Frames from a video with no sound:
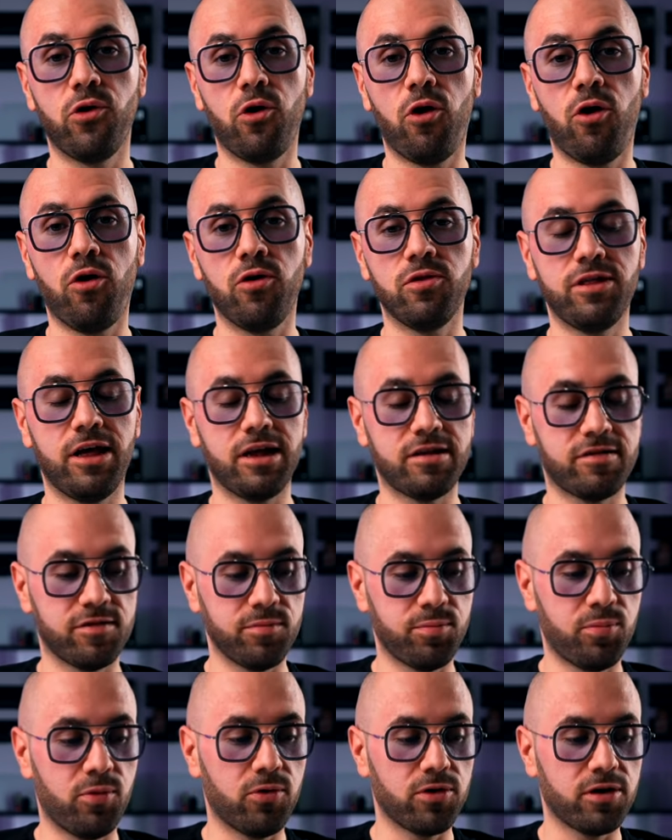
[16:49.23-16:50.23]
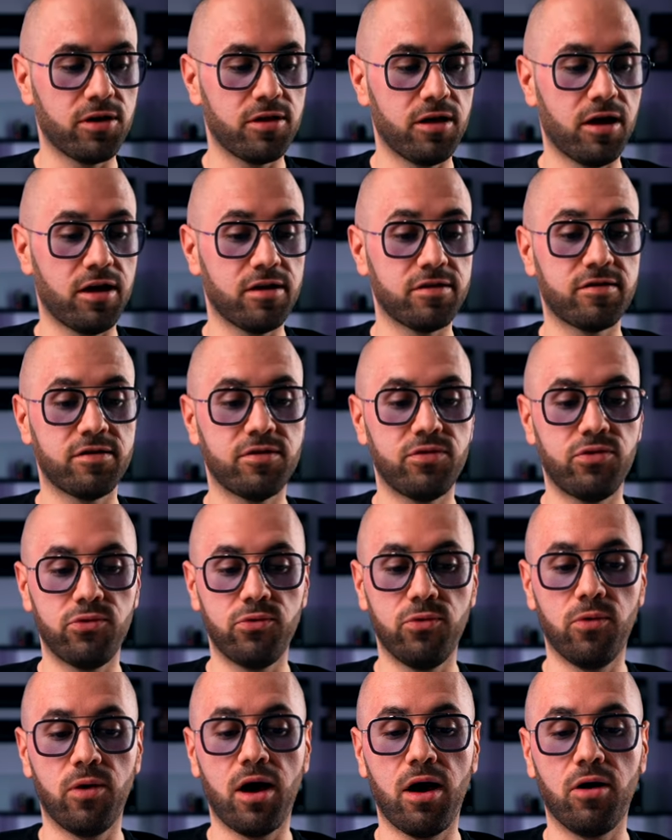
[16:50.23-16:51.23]
all that supported us
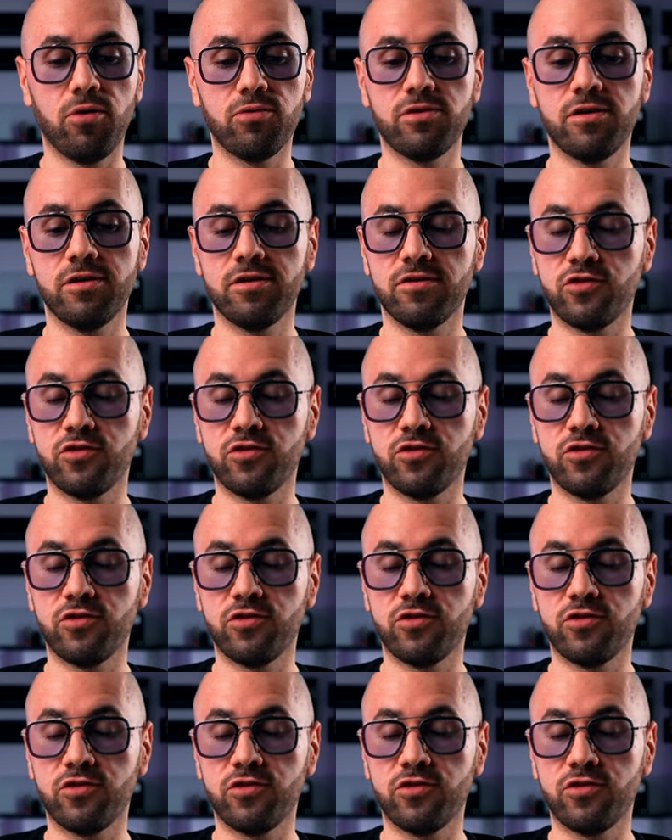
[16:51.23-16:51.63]
throughout